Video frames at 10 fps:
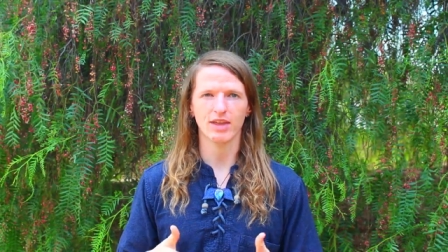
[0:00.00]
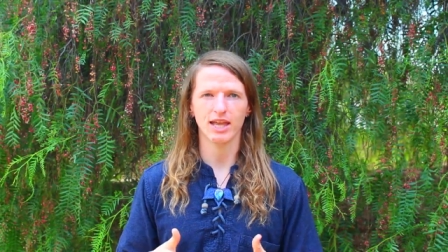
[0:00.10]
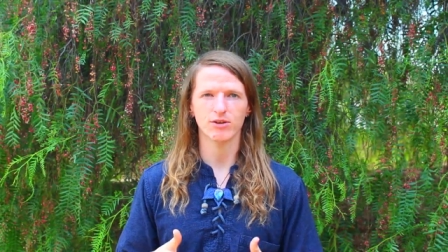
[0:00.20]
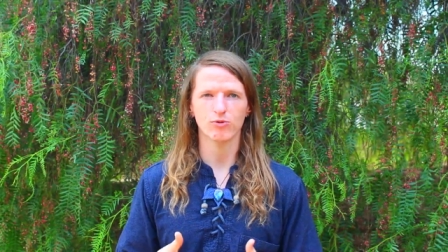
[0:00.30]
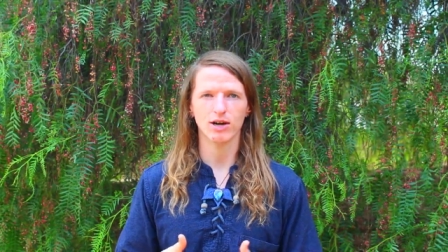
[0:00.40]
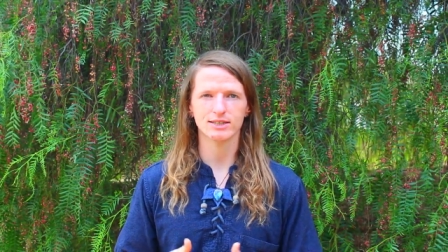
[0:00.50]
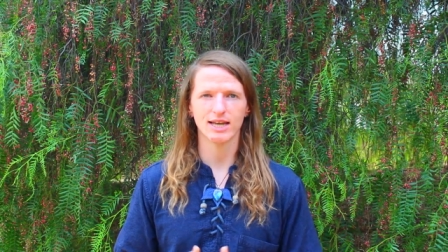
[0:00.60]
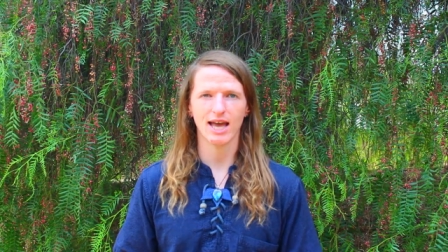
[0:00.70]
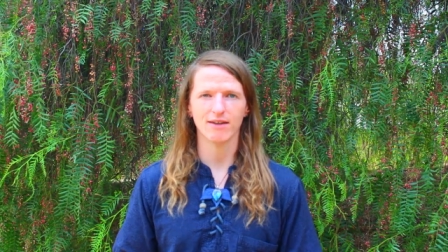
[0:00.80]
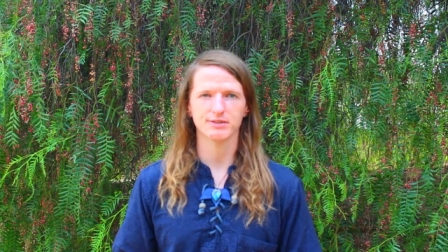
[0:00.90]
And you want to
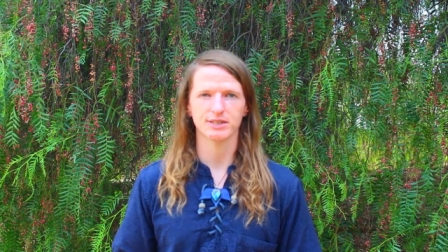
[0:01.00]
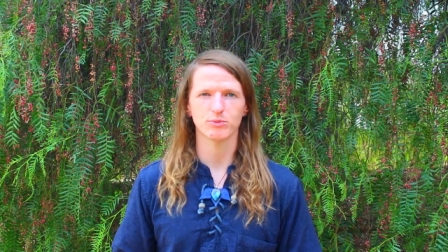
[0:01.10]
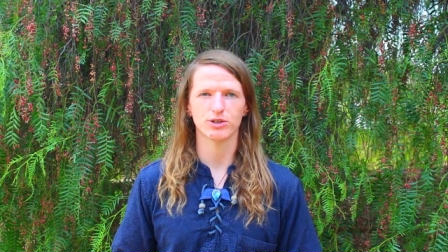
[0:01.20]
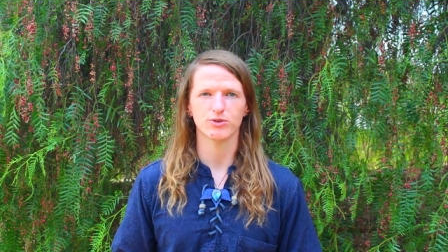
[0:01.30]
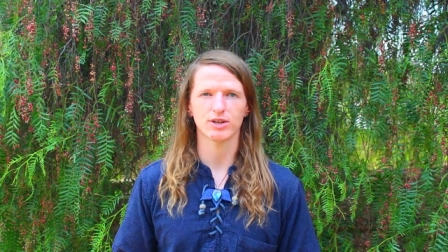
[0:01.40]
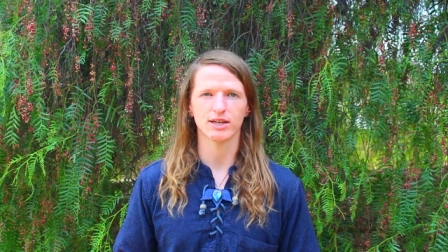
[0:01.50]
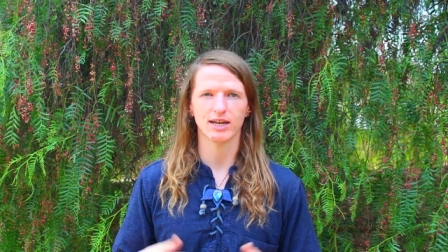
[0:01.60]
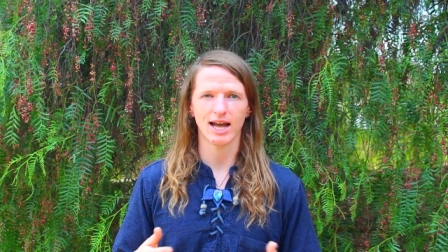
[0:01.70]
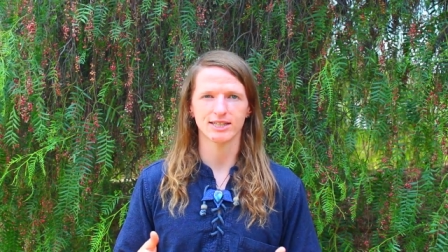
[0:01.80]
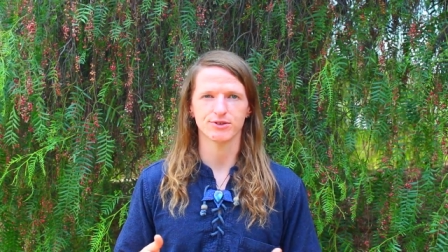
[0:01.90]
have someone who can
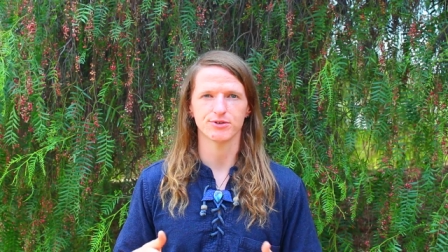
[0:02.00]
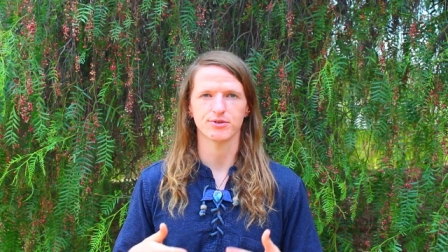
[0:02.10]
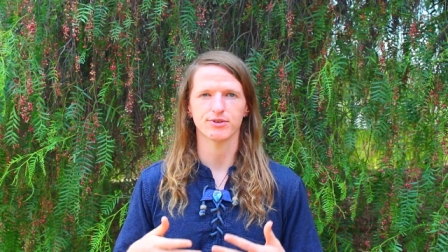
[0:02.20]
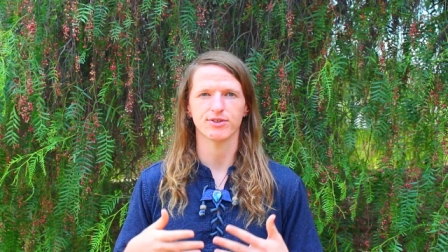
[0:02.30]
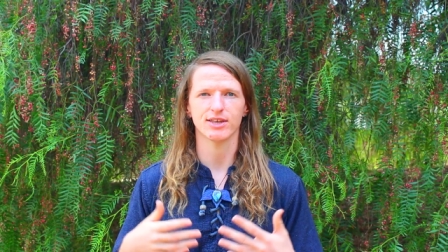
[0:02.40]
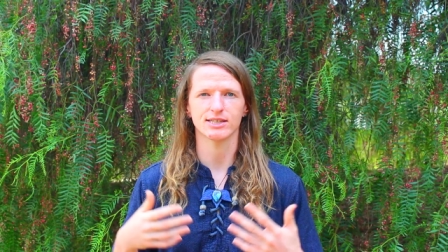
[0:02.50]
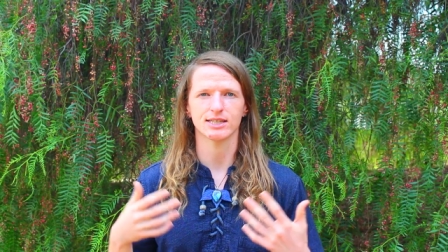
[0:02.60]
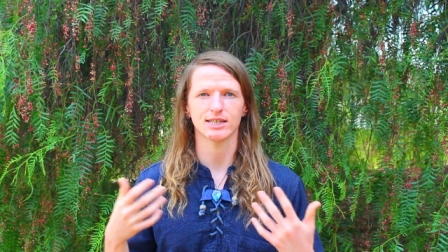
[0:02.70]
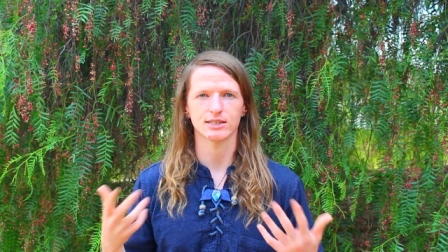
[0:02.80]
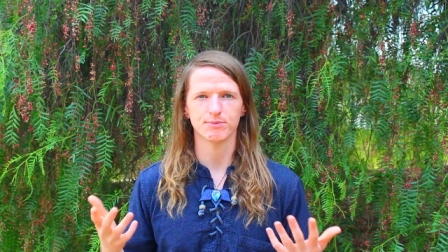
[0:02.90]
guide you through
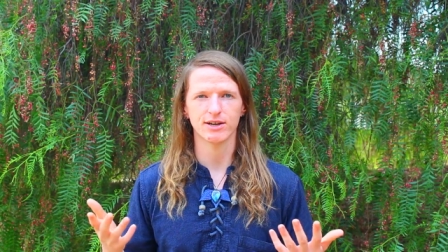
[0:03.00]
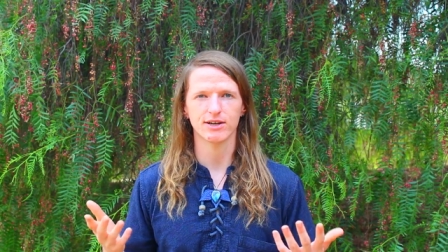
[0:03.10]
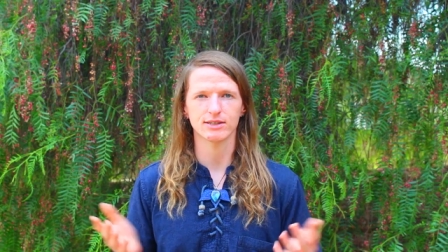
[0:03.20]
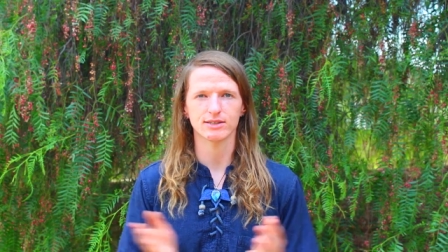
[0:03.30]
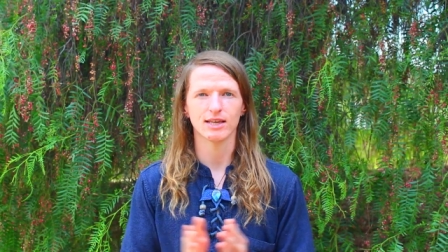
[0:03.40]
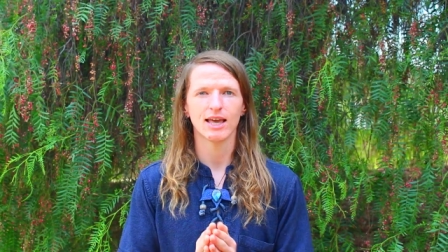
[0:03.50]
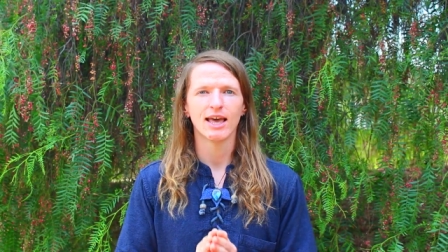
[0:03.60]
this experience.